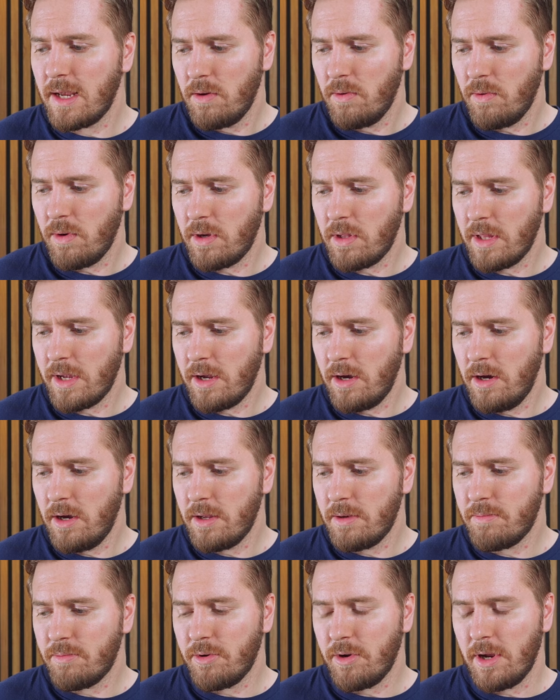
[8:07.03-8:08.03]
We'll click
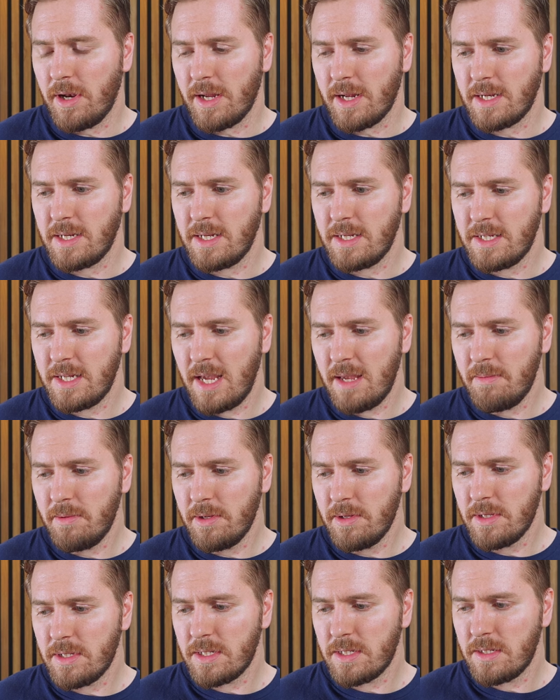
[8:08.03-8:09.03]
on Product
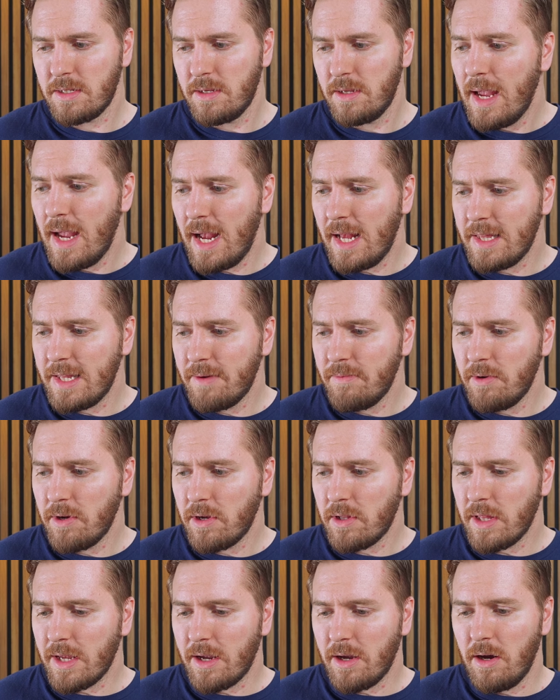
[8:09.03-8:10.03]
Tables, and then we'll
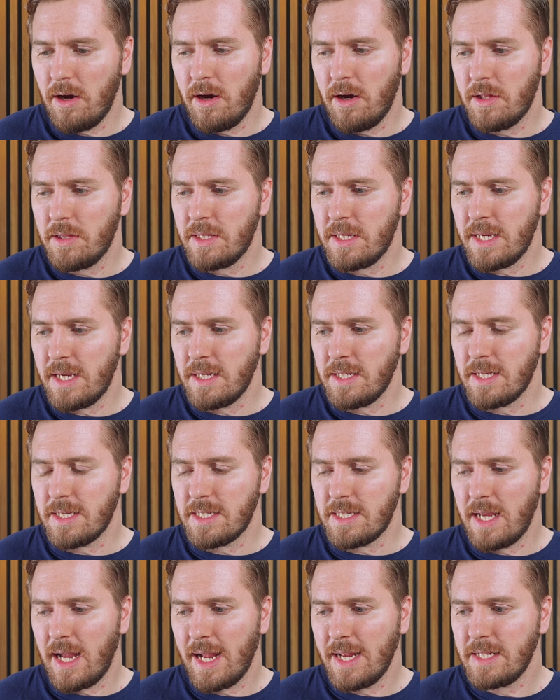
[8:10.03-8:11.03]
click on the
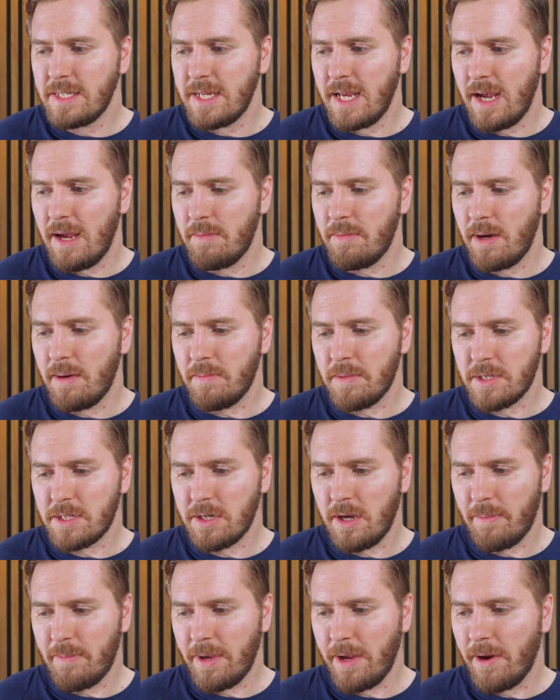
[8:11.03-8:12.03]
Design tab up the
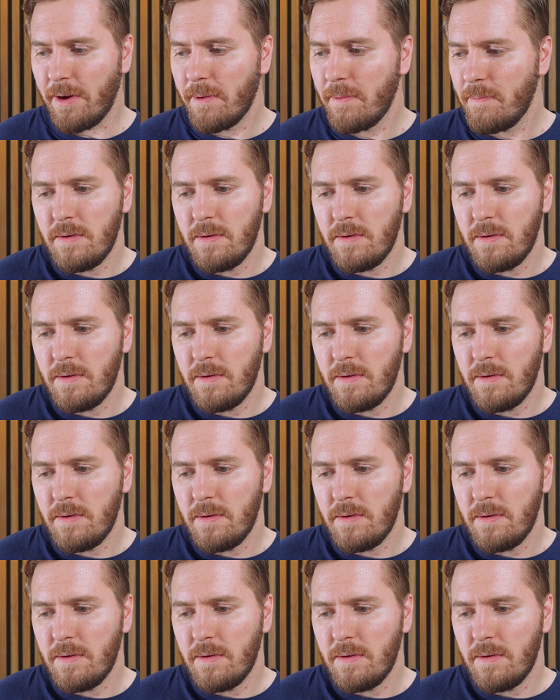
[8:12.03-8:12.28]
top here.